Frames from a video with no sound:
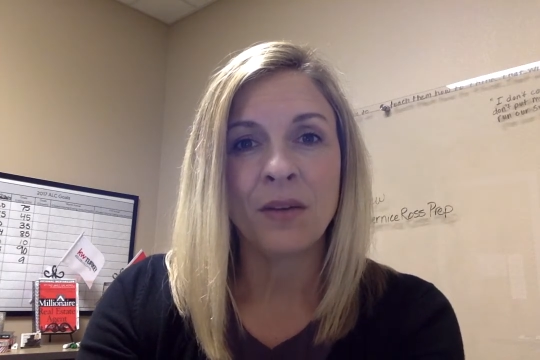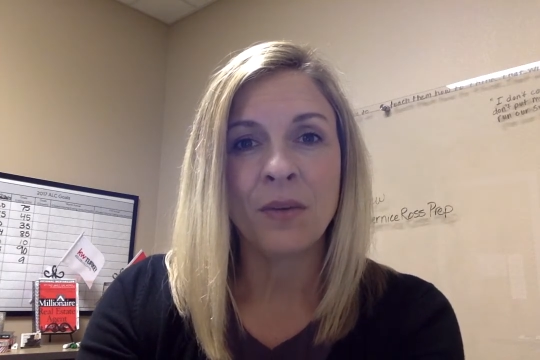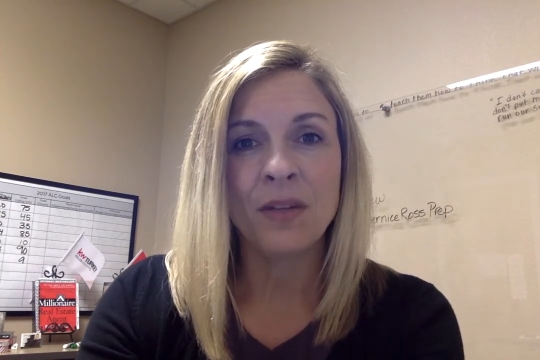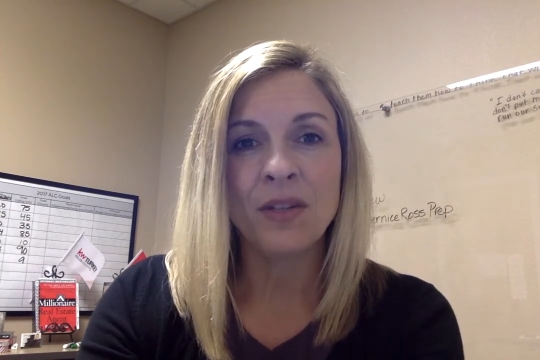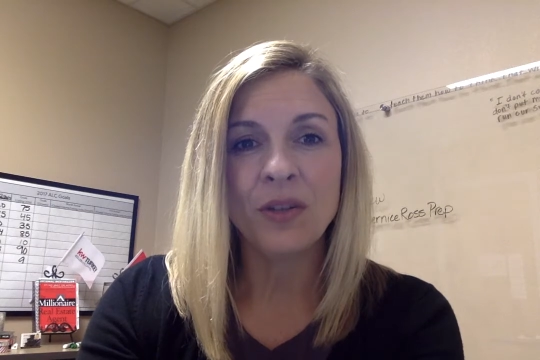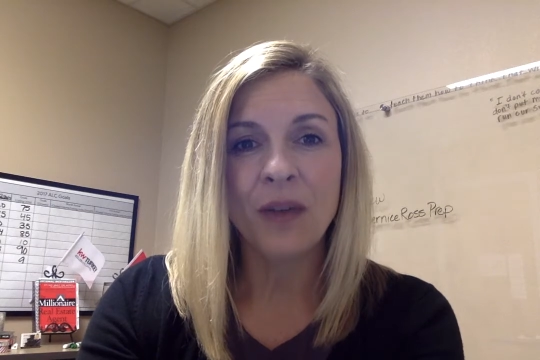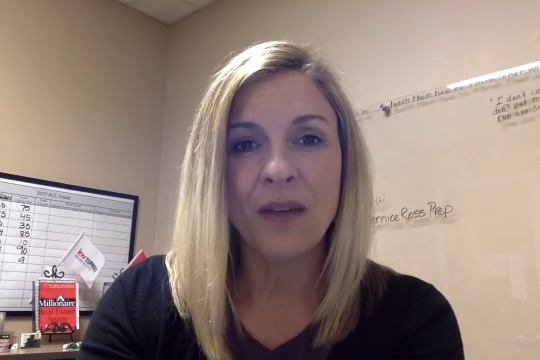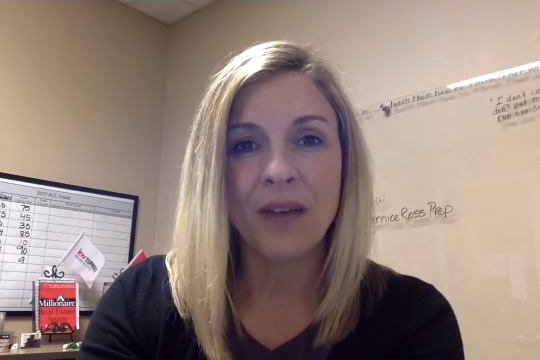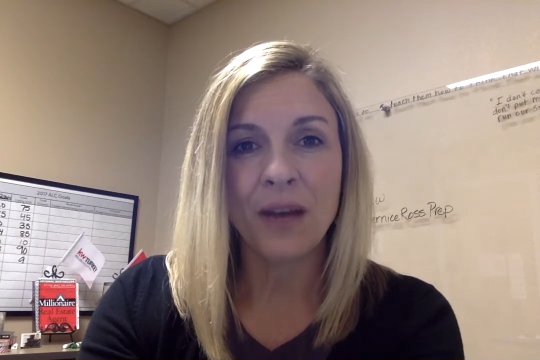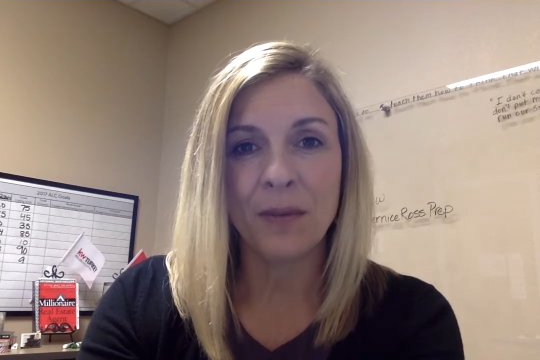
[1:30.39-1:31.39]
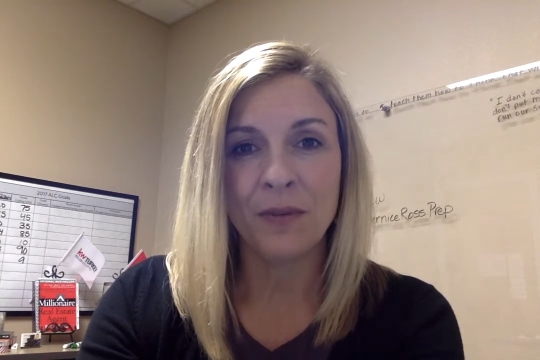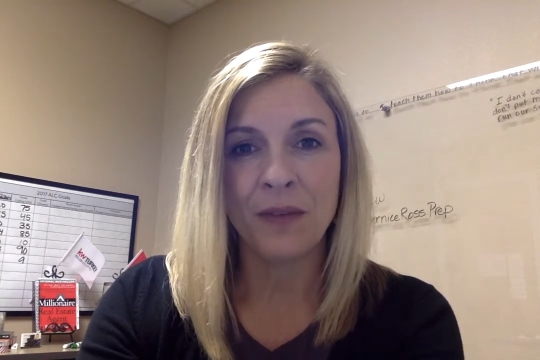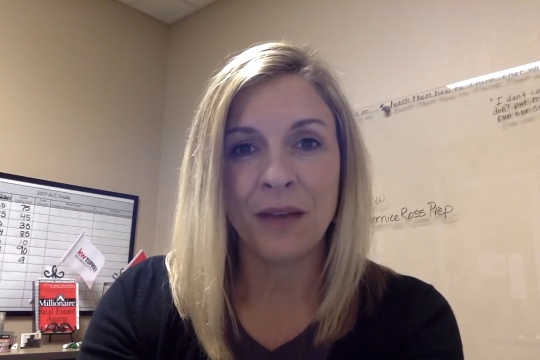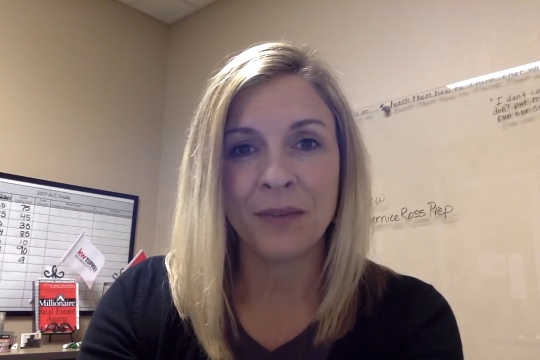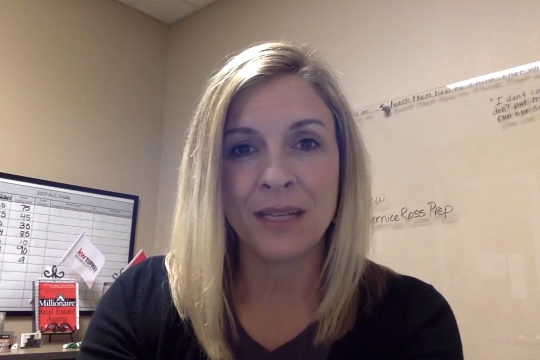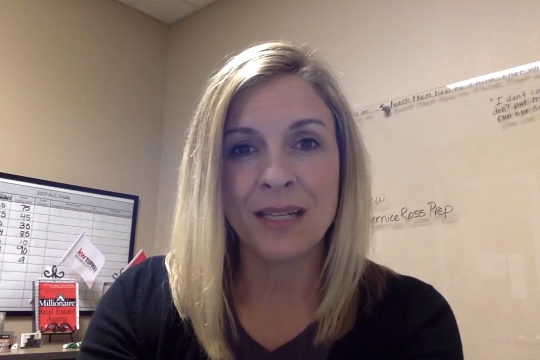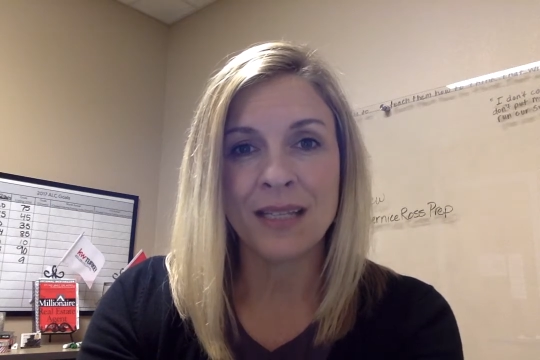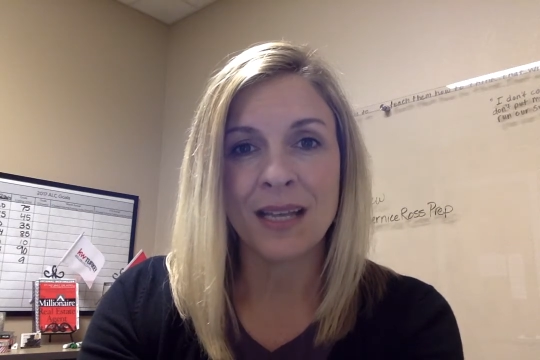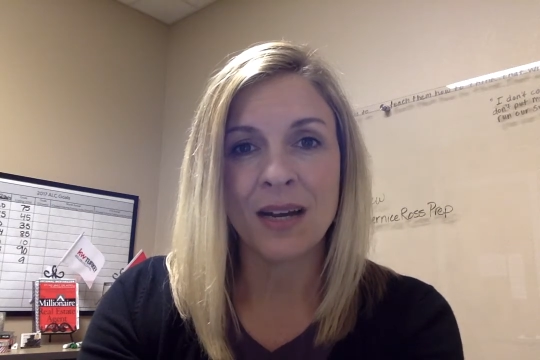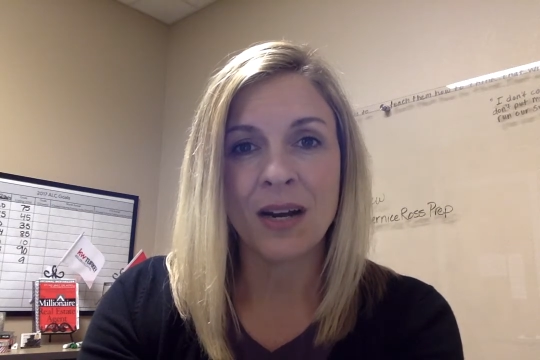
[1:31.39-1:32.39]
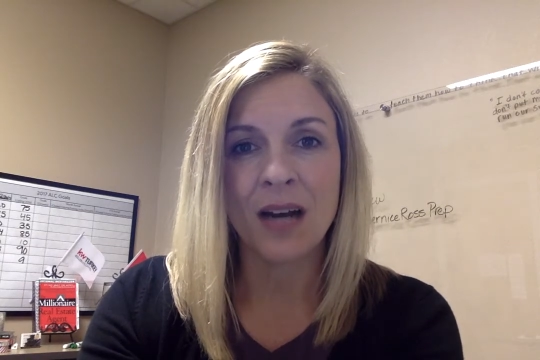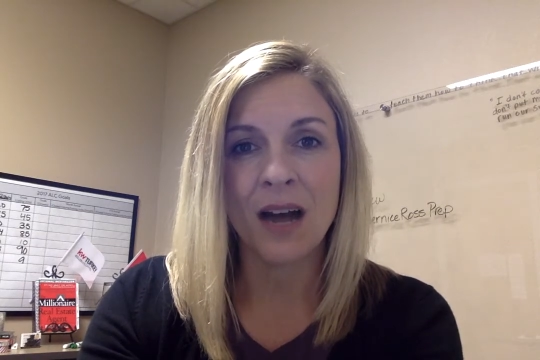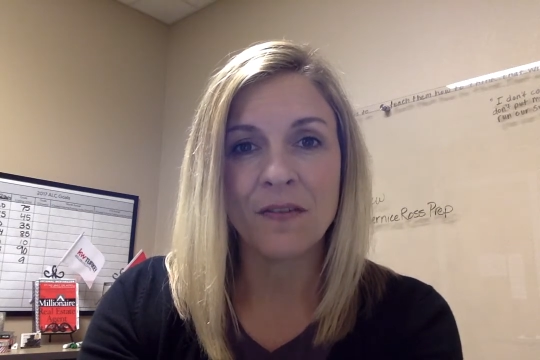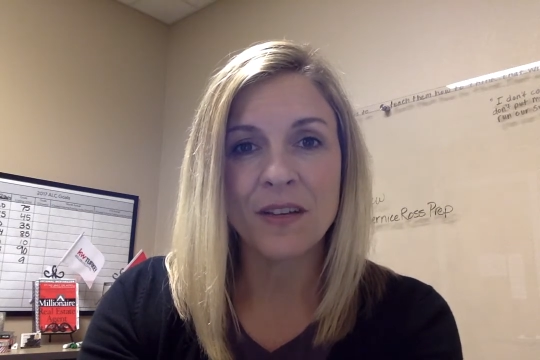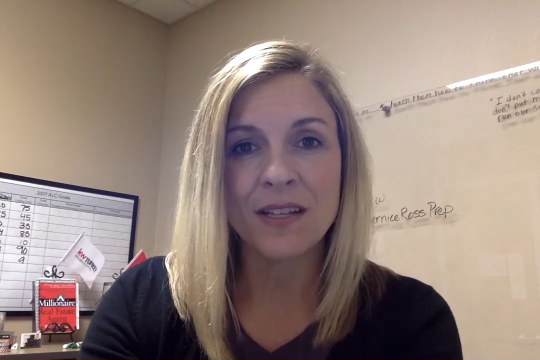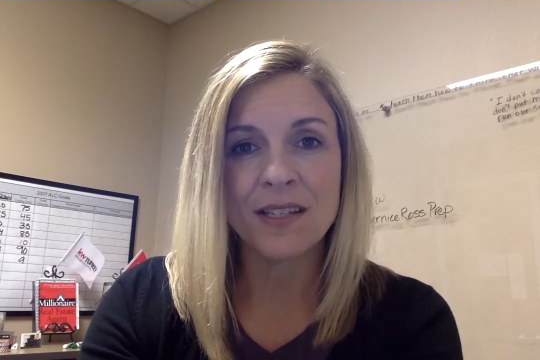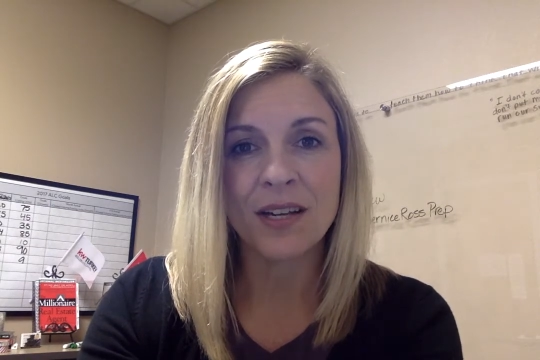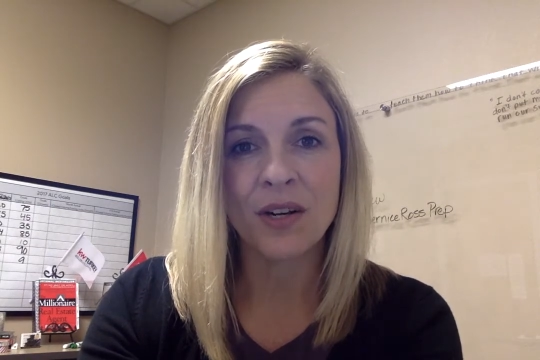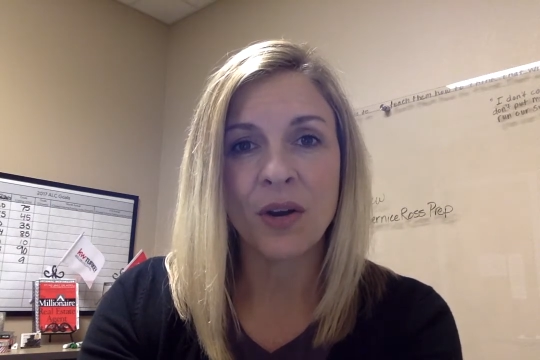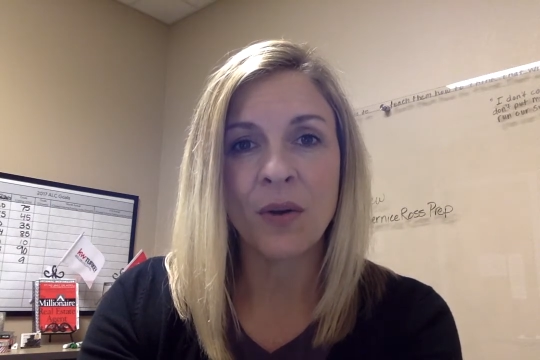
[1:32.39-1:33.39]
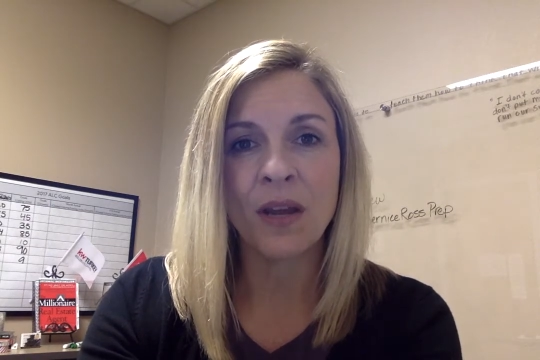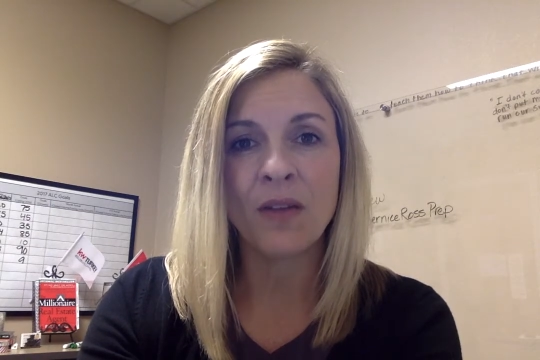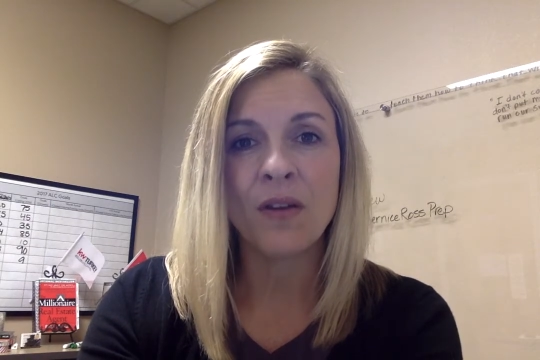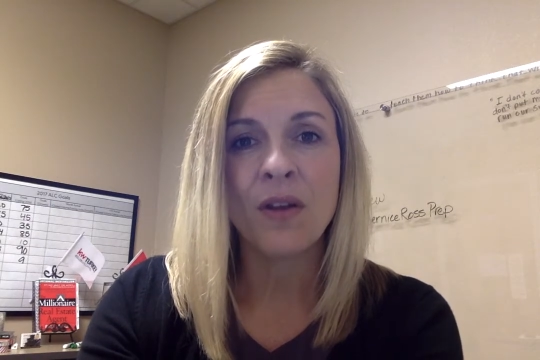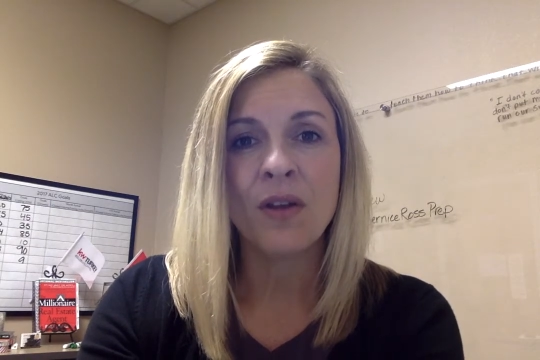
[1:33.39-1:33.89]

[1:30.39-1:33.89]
we do have a couple families in our office that are going